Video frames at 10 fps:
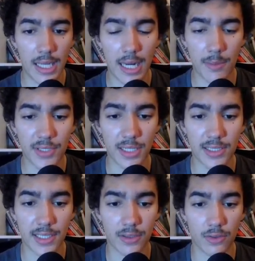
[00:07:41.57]
9% is
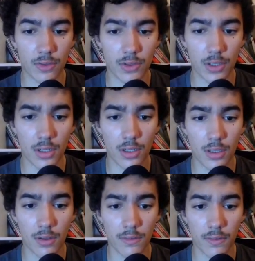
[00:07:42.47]
sent to the
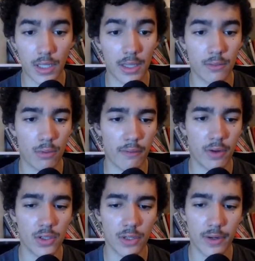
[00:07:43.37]
reserve, the
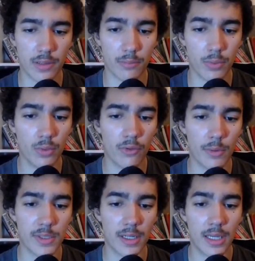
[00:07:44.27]
revenue generation pool.
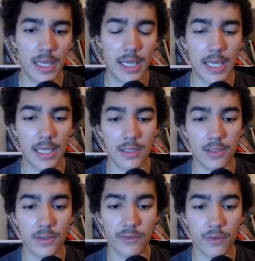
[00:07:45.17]
4% is
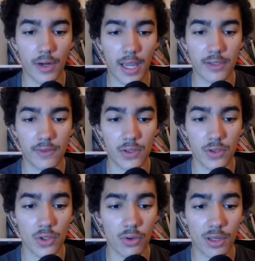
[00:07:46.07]
used for
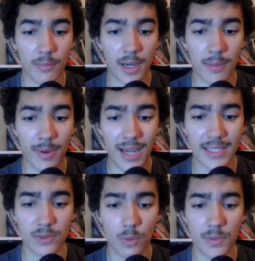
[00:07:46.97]
XFusion token
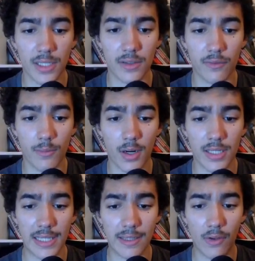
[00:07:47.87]
buybacks. 1% is for
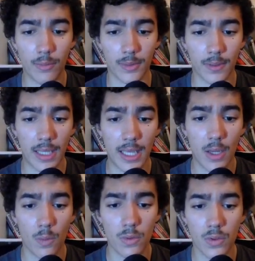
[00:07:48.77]
marketing development.
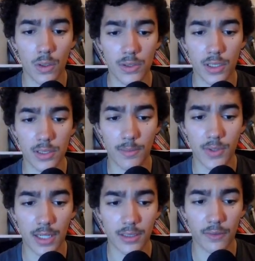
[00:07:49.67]
Withdrawals are
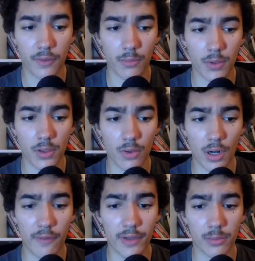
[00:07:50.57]
subtracted from your
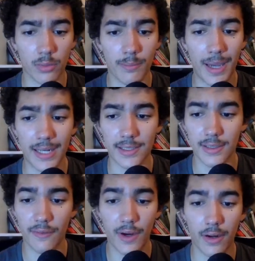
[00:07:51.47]
available balance.
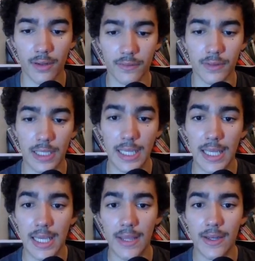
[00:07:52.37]
Fair enough.
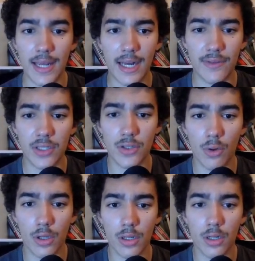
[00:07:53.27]
And then NFT
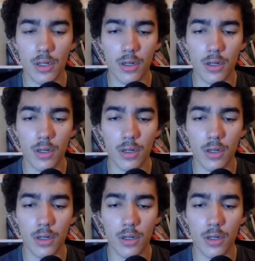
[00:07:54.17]
token.